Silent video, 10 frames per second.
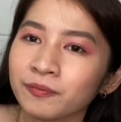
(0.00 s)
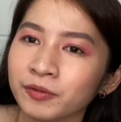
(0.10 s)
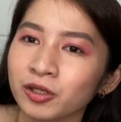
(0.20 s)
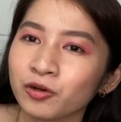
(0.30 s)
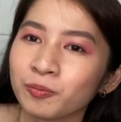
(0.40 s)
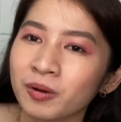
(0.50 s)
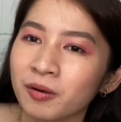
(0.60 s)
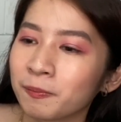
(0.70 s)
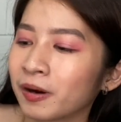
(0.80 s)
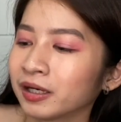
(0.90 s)
you know, pang
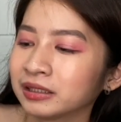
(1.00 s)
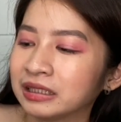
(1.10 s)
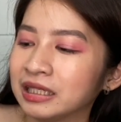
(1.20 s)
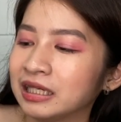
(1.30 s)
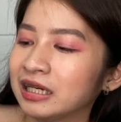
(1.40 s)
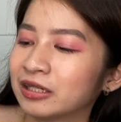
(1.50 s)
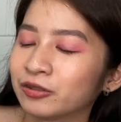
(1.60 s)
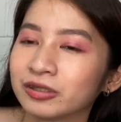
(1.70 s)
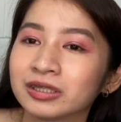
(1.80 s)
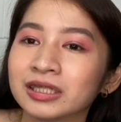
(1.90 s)
party,
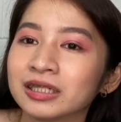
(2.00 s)
ganun.